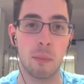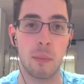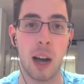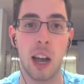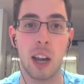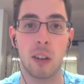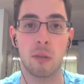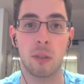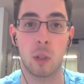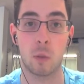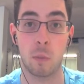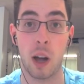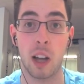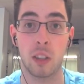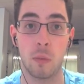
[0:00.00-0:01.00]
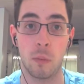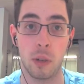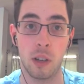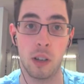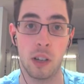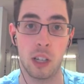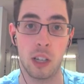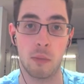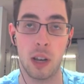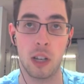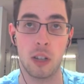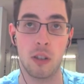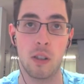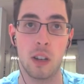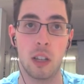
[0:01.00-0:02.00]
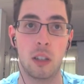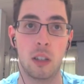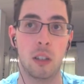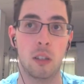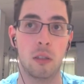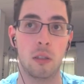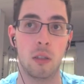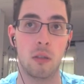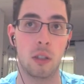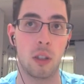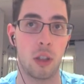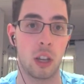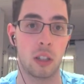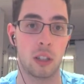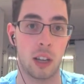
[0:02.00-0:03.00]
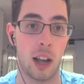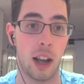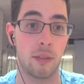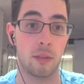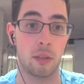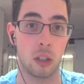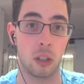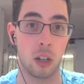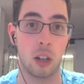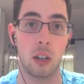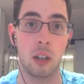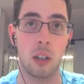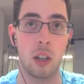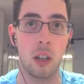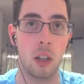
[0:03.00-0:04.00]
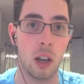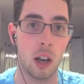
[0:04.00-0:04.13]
my responsibility and my duty to use the things that I've learned